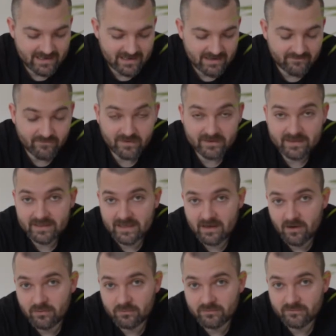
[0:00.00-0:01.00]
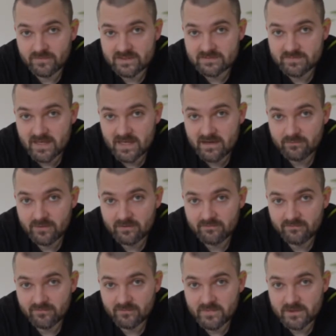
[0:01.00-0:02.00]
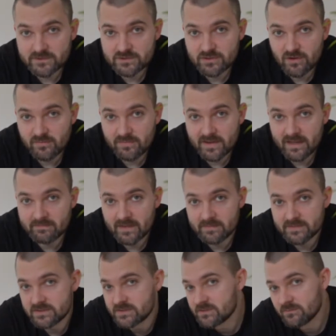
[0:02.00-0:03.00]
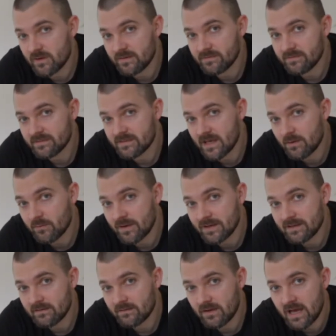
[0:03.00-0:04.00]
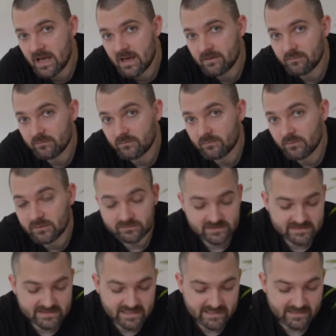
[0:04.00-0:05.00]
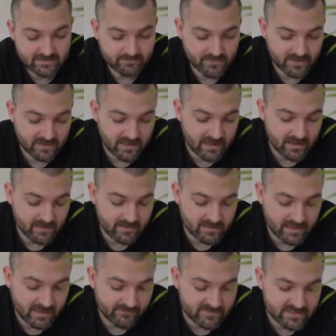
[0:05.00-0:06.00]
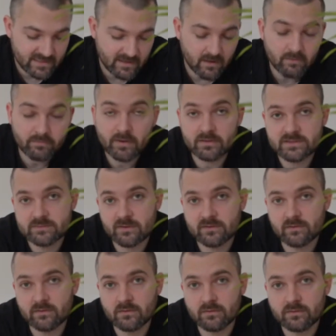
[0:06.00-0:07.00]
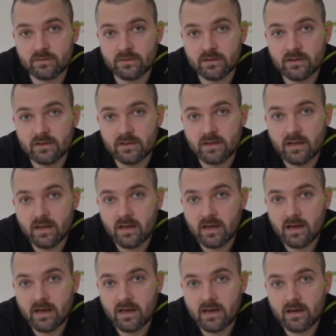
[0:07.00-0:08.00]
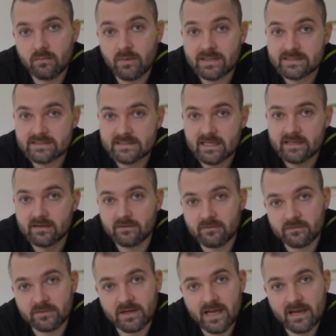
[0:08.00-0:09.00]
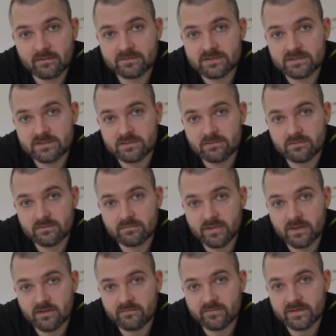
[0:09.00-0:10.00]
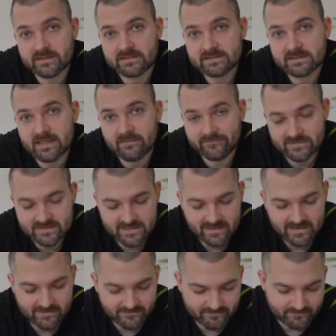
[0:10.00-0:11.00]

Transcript: if I can get hold of the spare one from our shop and maybe do one that way. We'll see. But the cafetiere, I'll post one on Wednesday on how to do the perfect cafetiere.